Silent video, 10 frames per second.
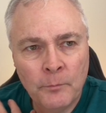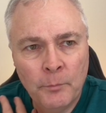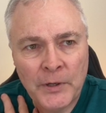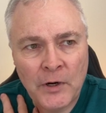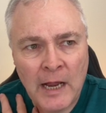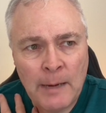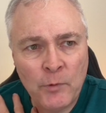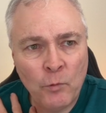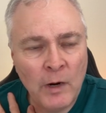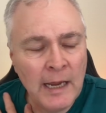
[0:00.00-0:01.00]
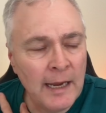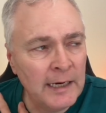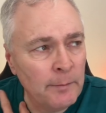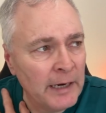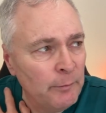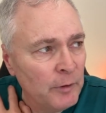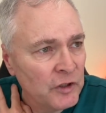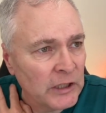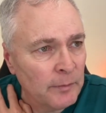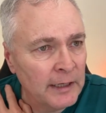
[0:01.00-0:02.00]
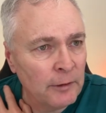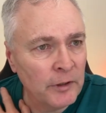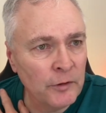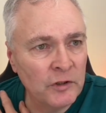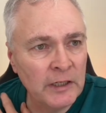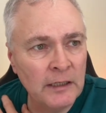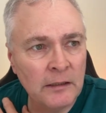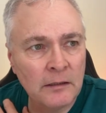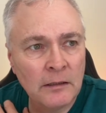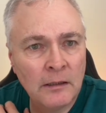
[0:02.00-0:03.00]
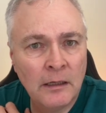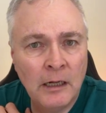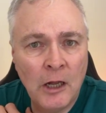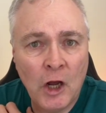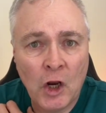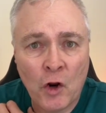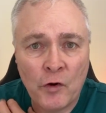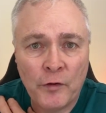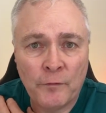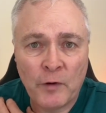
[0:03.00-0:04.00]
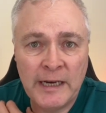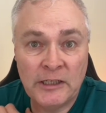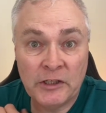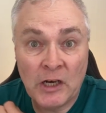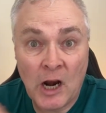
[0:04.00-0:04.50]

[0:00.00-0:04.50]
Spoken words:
But I am aware, and it may be because I'm here in New Zealand, a lot of the phrases that